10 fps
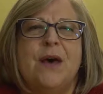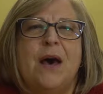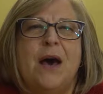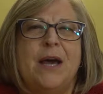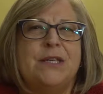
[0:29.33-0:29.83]

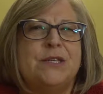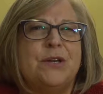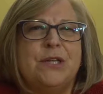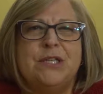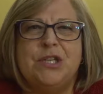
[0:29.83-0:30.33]
I
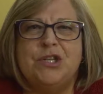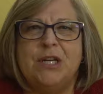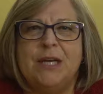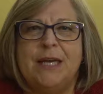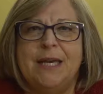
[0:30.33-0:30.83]
started
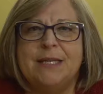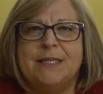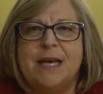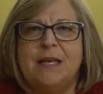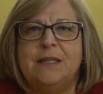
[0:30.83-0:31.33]
teaching
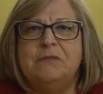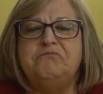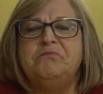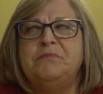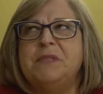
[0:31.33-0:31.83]
ESL
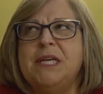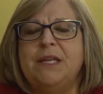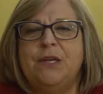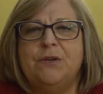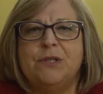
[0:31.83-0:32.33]

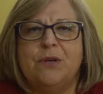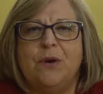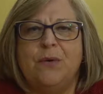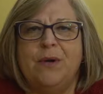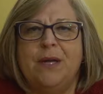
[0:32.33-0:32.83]
10 years
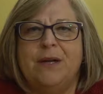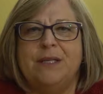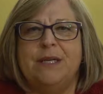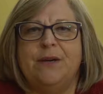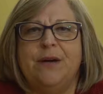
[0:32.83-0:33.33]
ago in
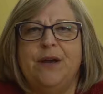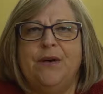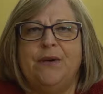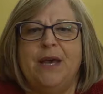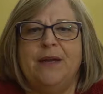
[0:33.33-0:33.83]

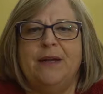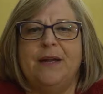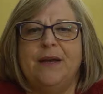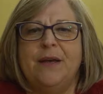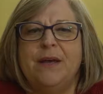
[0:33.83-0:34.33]
Ontario,
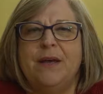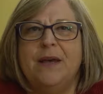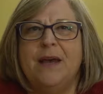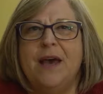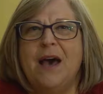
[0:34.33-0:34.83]
Canada.
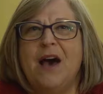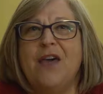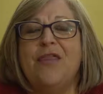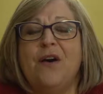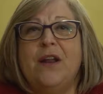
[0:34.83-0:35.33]
I
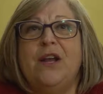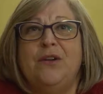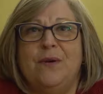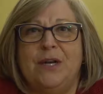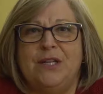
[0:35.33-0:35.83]
thought I
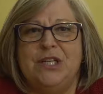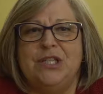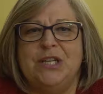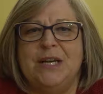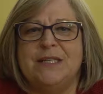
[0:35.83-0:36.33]
knew how to
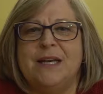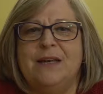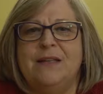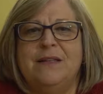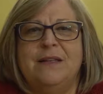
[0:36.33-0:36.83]
teach
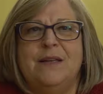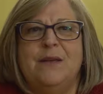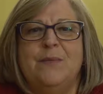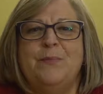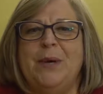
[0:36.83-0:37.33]
ESL,
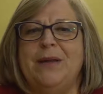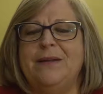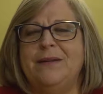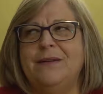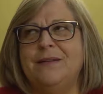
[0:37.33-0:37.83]

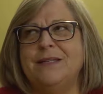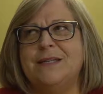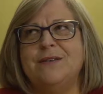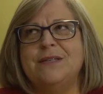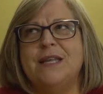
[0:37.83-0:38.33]
but the
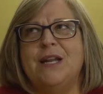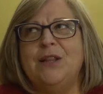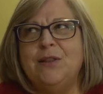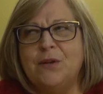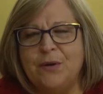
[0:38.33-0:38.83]
skills that I
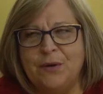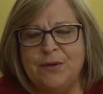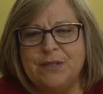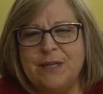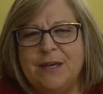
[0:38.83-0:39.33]

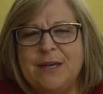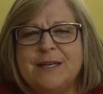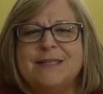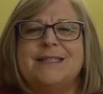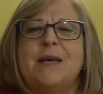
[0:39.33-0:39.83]
learned,
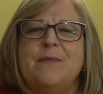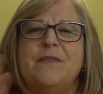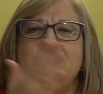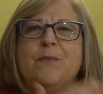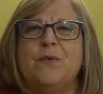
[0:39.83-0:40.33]
some
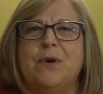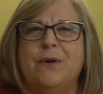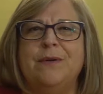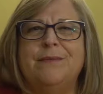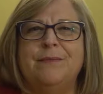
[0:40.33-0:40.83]
of them
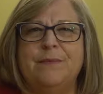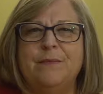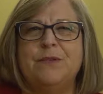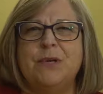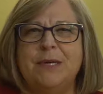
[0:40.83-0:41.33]
were
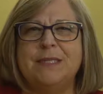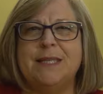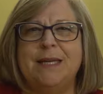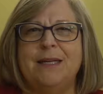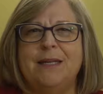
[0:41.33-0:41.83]

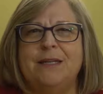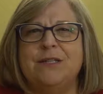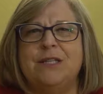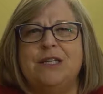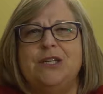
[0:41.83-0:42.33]
translated
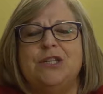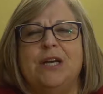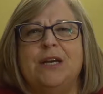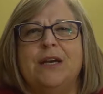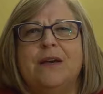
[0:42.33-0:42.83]
into
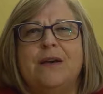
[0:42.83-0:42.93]
teaching